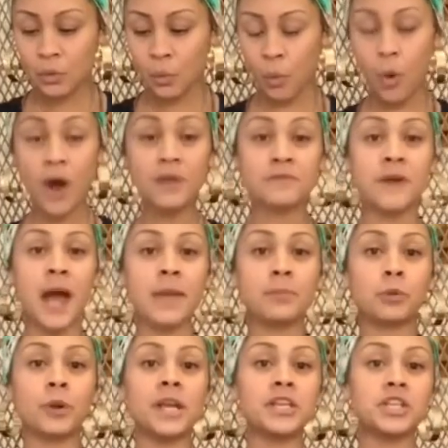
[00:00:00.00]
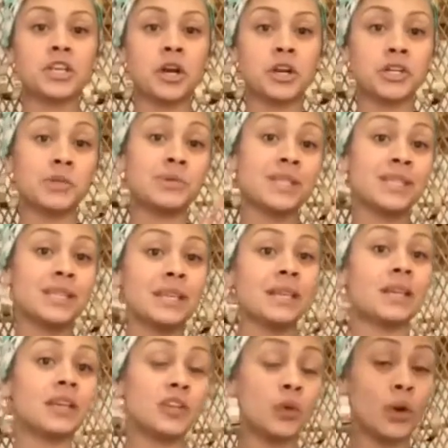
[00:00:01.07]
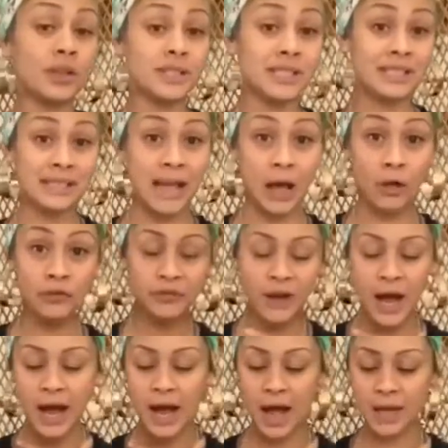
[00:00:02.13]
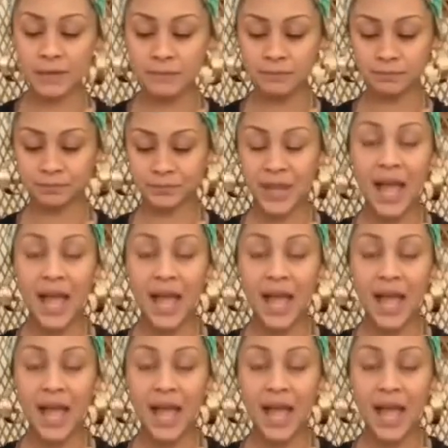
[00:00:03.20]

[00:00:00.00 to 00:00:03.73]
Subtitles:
What vibration are you seeing yourself on?